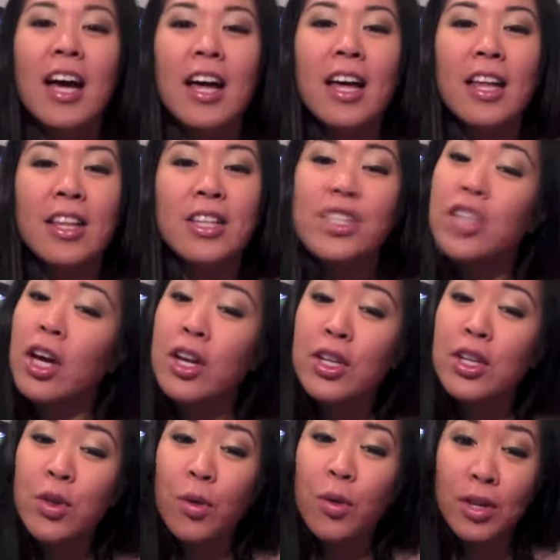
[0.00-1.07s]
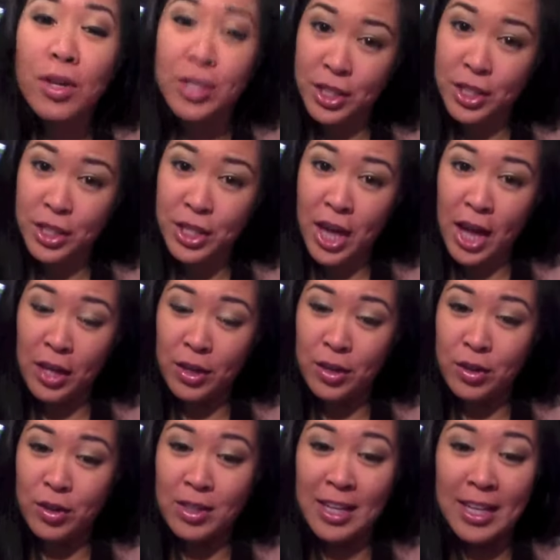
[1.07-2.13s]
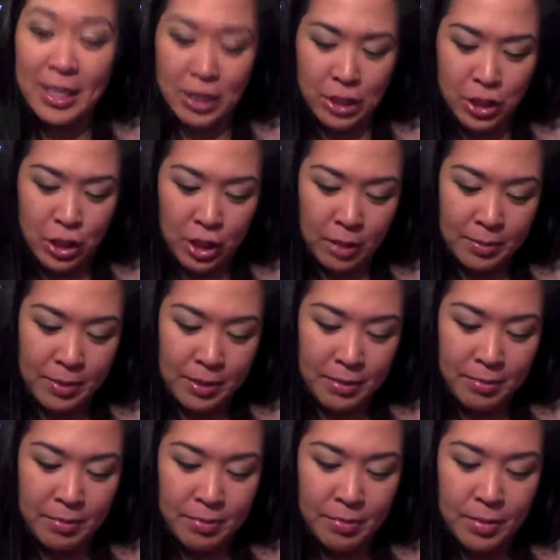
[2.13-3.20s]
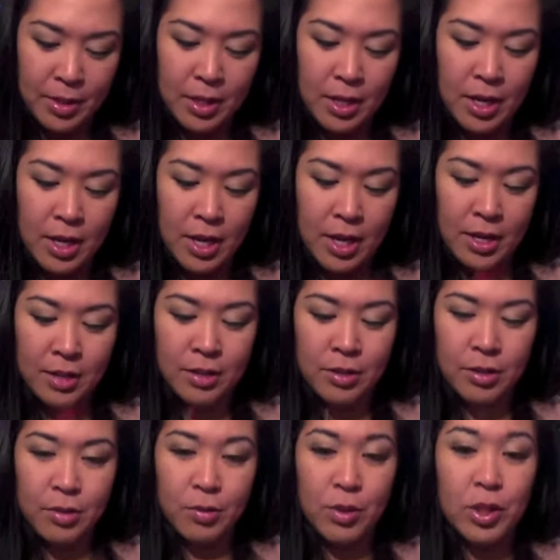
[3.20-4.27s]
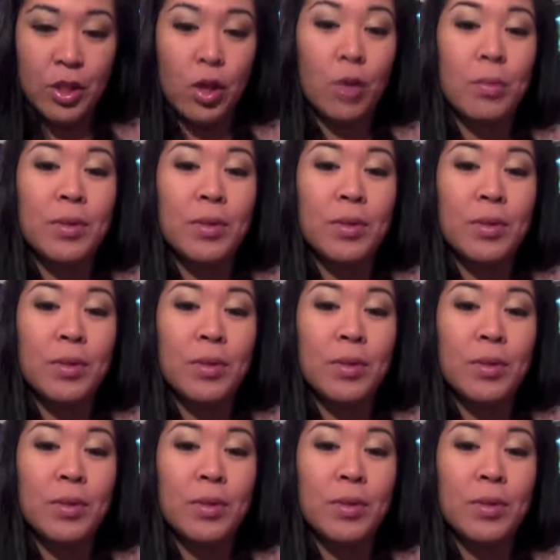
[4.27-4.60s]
The Sonnentor tea calendar, ladies and gentlemen. And we shall open